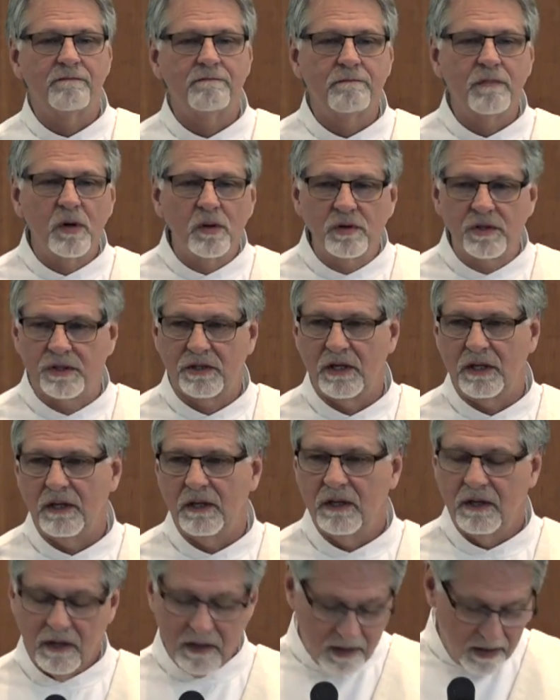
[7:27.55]

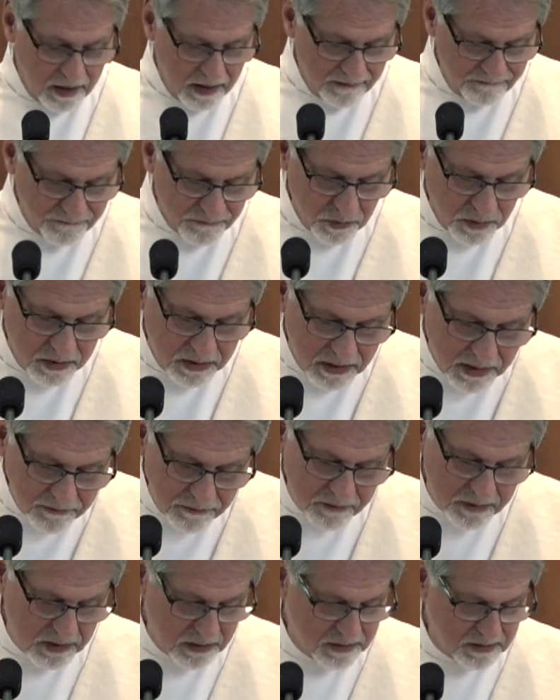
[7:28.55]
mercy and
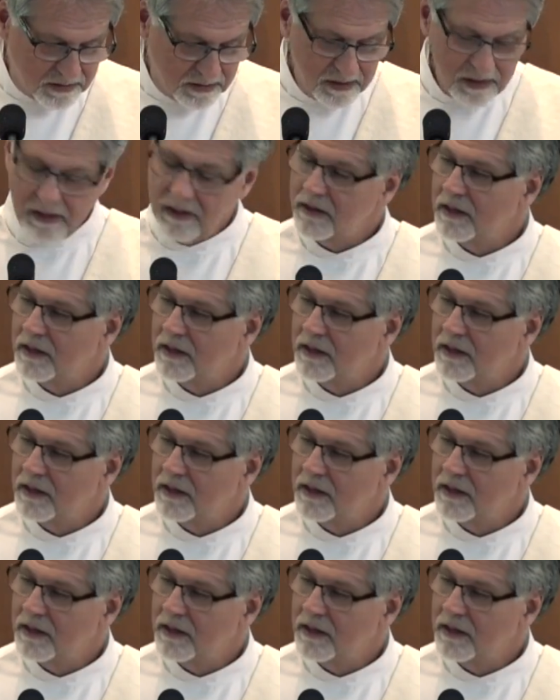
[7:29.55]
forgiveness,